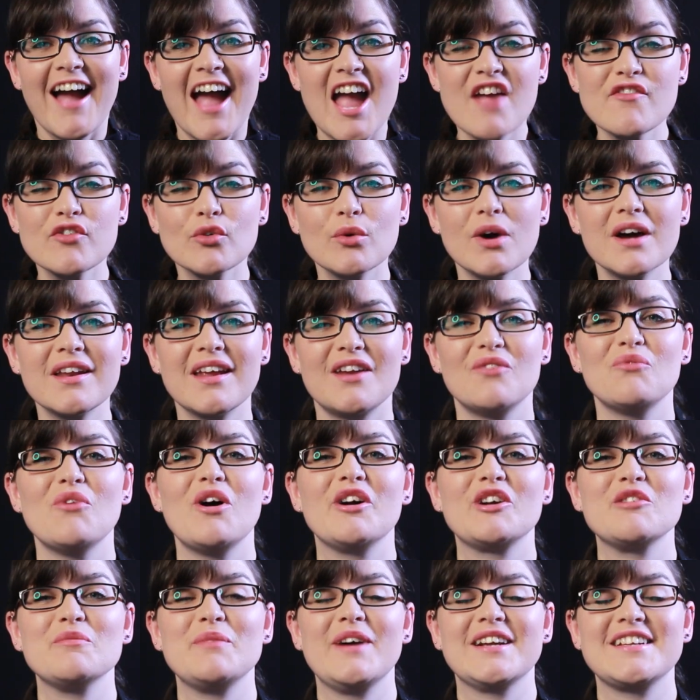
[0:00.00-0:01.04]
Hey everyone and
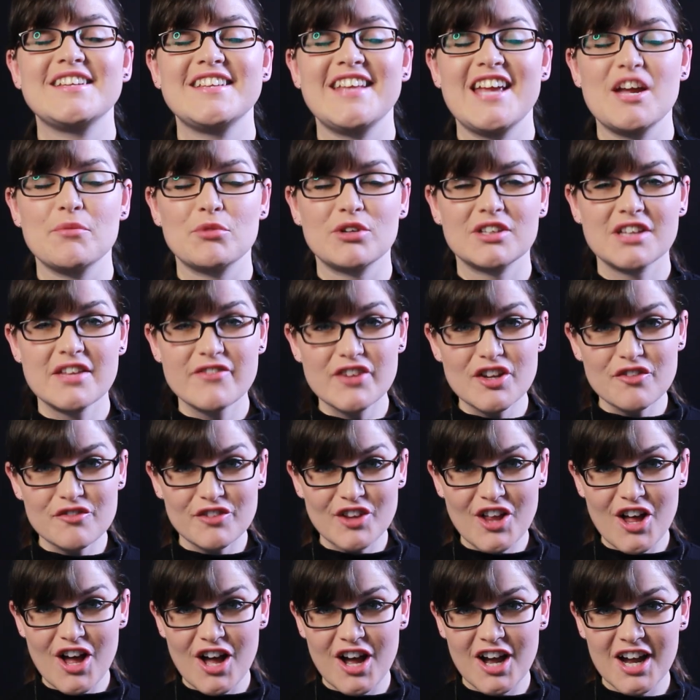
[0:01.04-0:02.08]
welcome back to the Amber Living
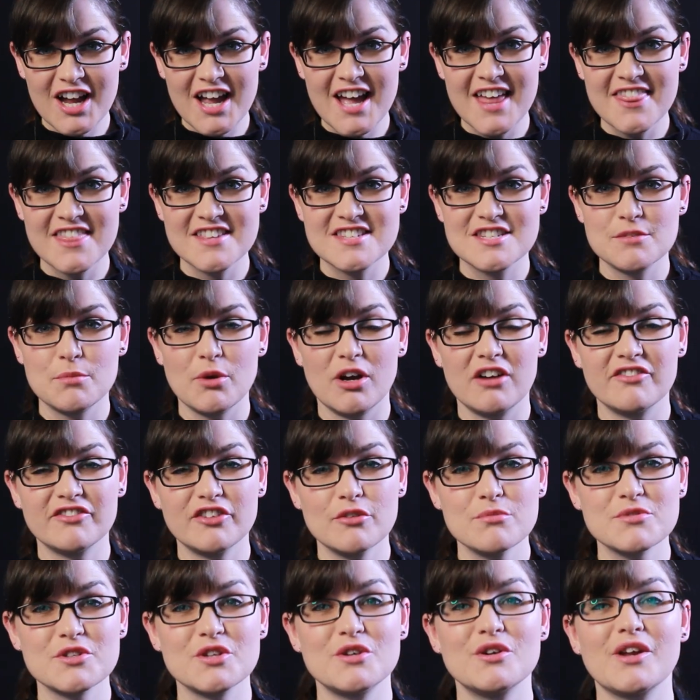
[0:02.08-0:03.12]
Vlog. This is Beyond
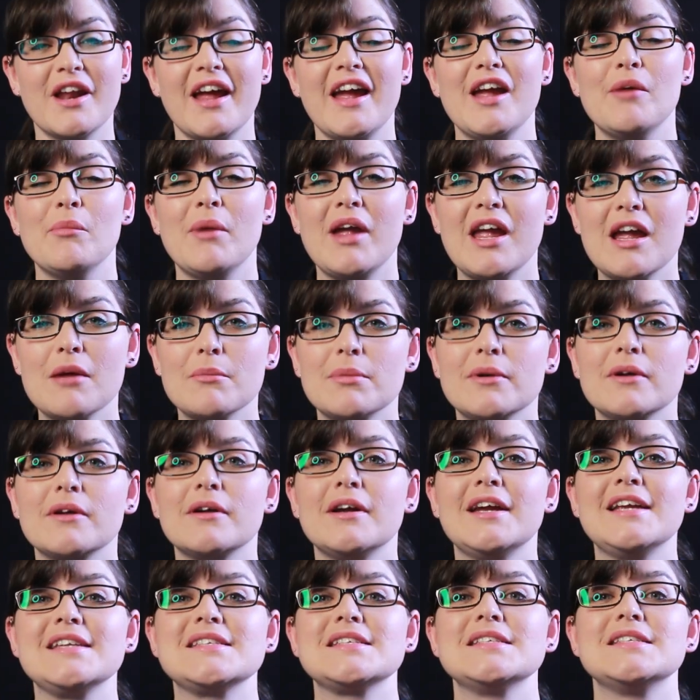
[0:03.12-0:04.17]
Film School and I am Amber
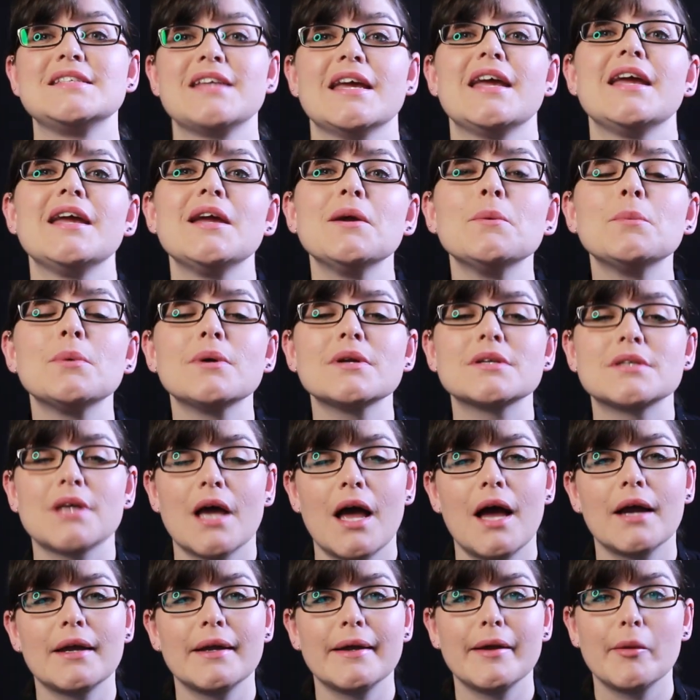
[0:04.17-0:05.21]
and today we're
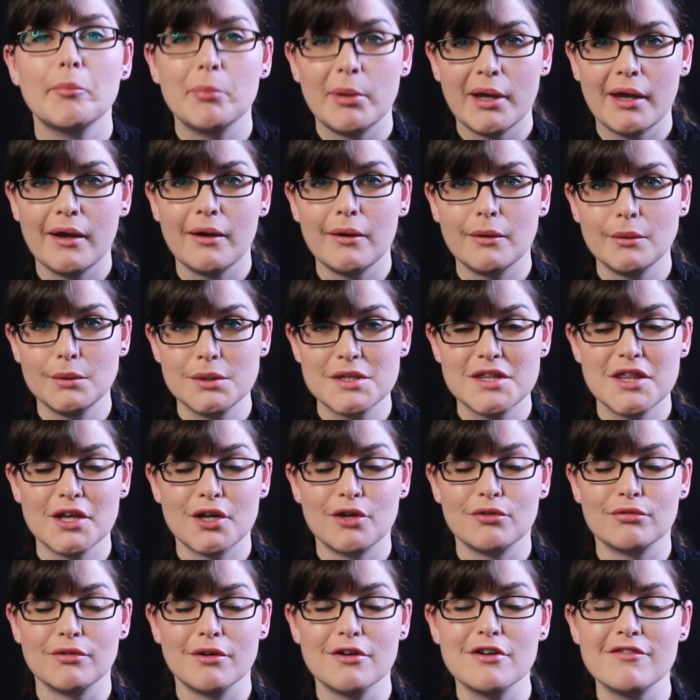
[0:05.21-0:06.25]
talking about the
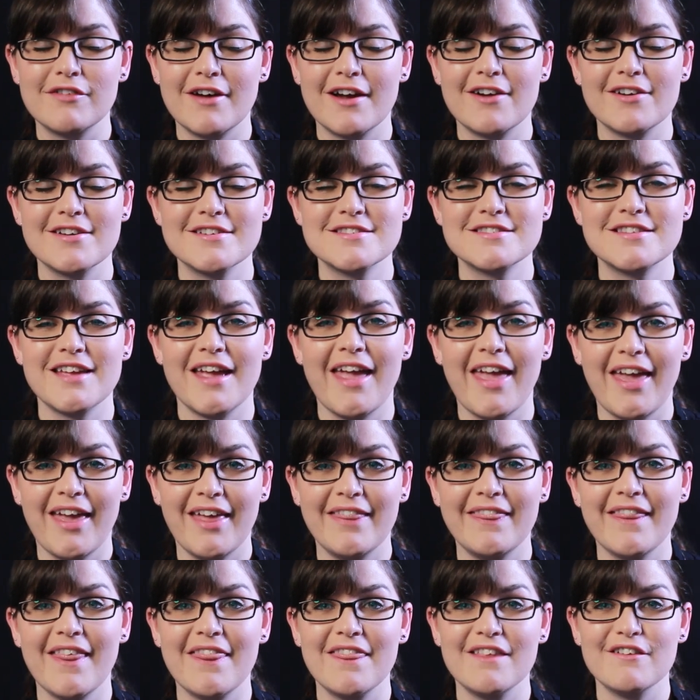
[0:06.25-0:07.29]
coronavirus
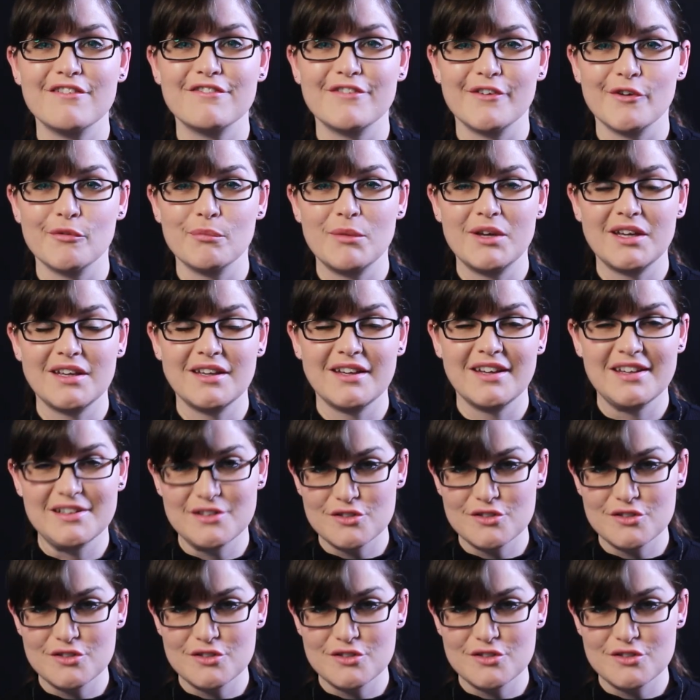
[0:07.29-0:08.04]
and the filmmaking